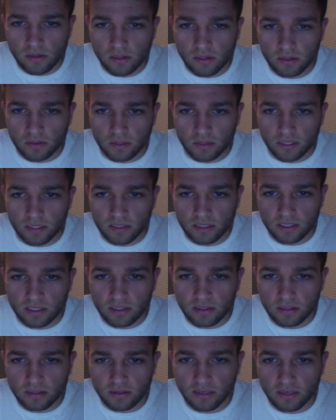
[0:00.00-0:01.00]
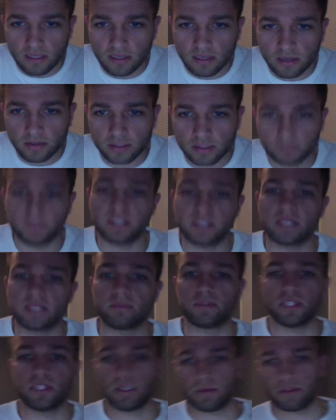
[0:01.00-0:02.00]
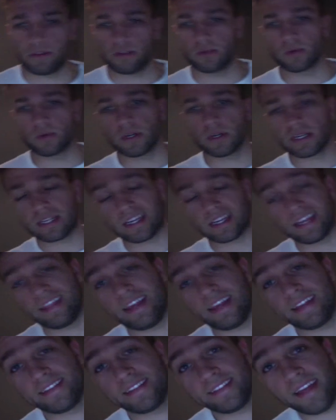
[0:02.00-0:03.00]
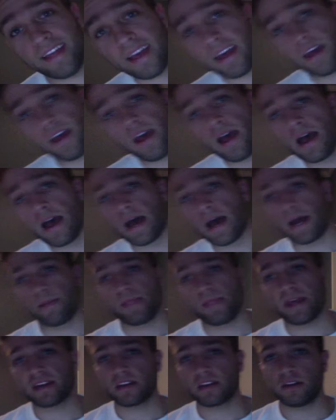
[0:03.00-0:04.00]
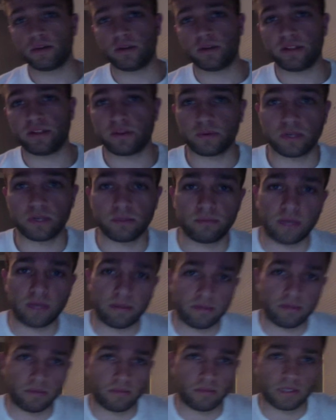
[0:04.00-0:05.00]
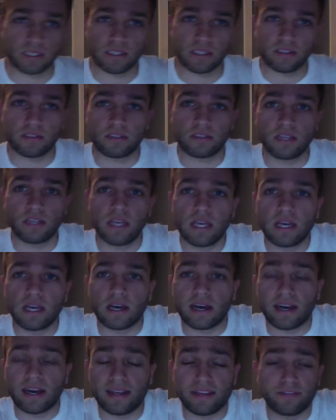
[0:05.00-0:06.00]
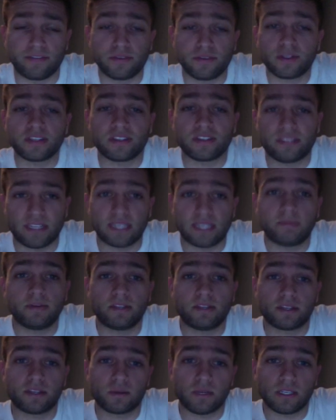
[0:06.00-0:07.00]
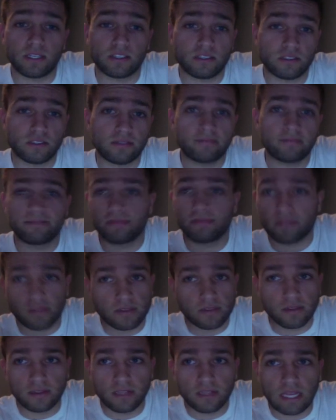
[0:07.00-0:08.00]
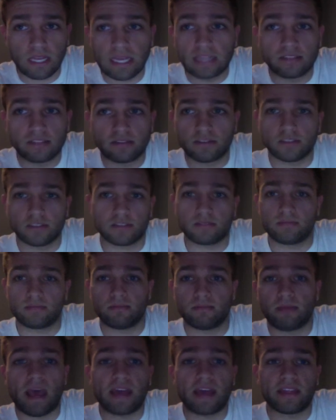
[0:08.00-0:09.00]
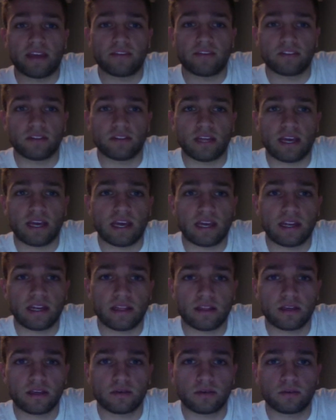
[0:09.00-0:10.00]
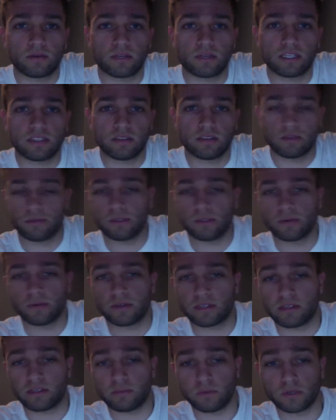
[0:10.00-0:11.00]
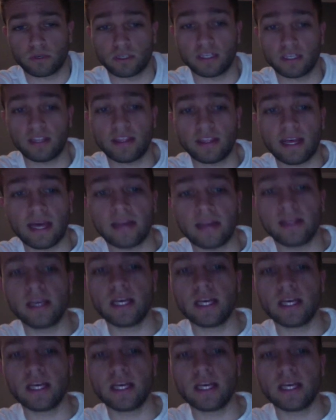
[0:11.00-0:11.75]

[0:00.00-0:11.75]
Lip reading: 20 cents. All right, always be complete with your work, and that's that. I'm not going to do another word problem because if you can set up an equation, it's just math after that, and I think we're getting to the point where we're good at that.